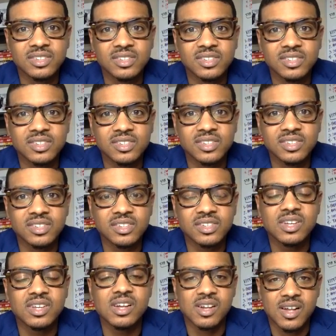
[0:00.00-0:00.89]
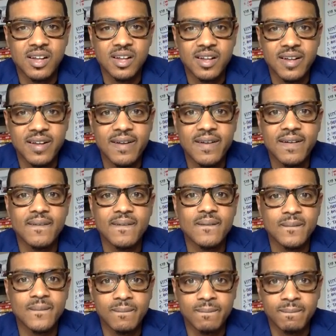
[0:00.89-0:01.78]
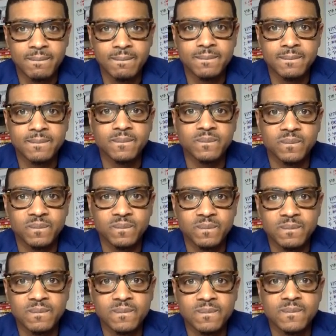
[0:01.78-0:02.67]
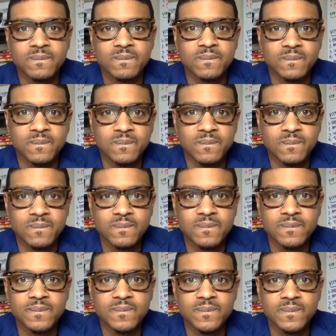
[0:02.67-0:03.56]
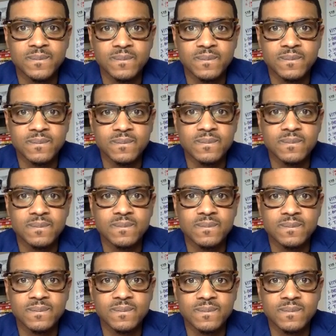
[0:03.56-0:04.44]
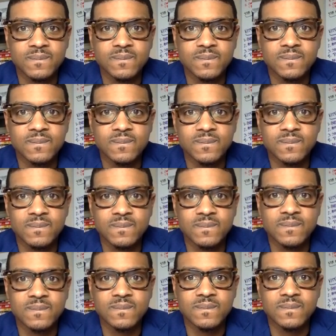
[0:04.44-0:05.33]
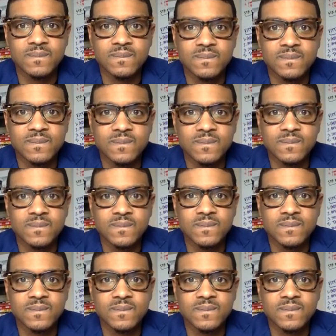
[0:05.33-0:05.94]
(silent)